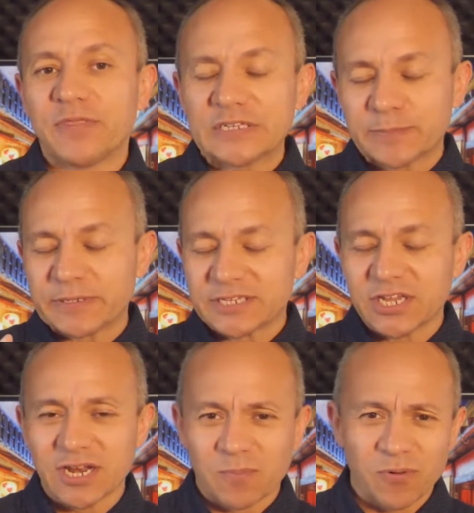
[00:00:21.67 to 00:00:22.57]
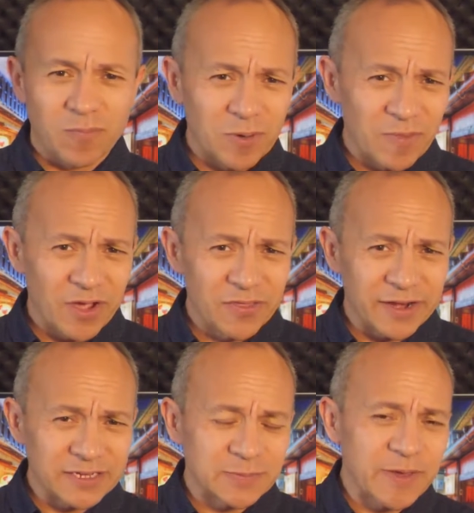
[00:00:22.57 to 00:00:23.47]
This particular problem though
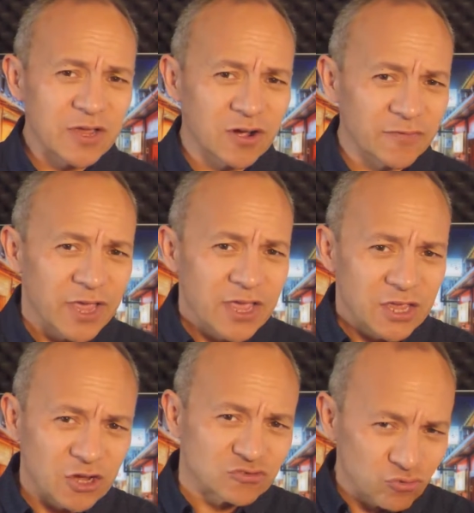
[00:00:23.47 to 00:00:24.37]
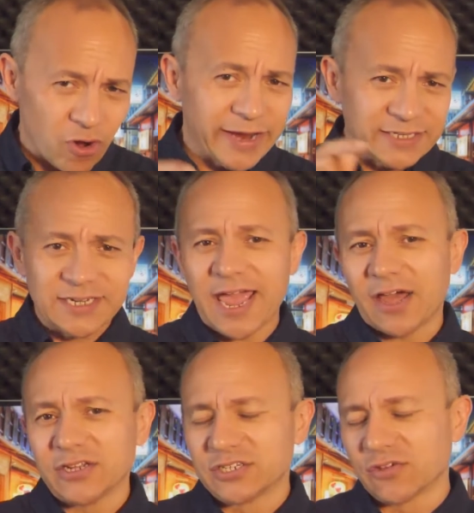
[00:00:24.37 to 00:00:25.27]
that I speak of goes right
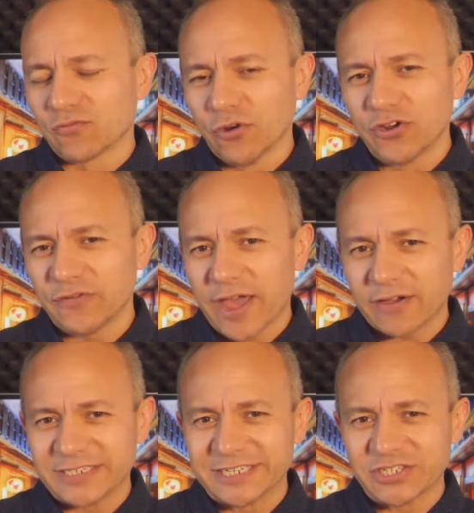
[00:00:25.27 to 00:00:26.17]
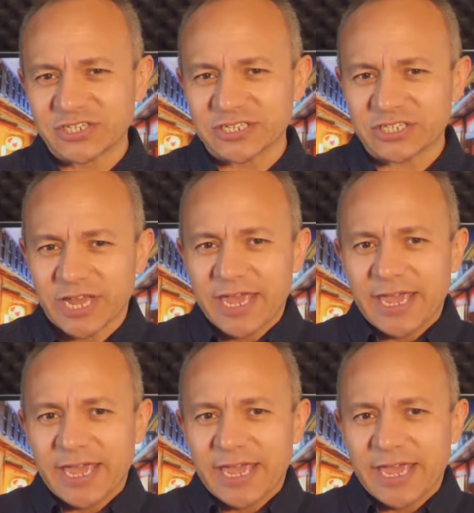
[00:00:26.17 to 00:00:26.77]
down into the root of our existence.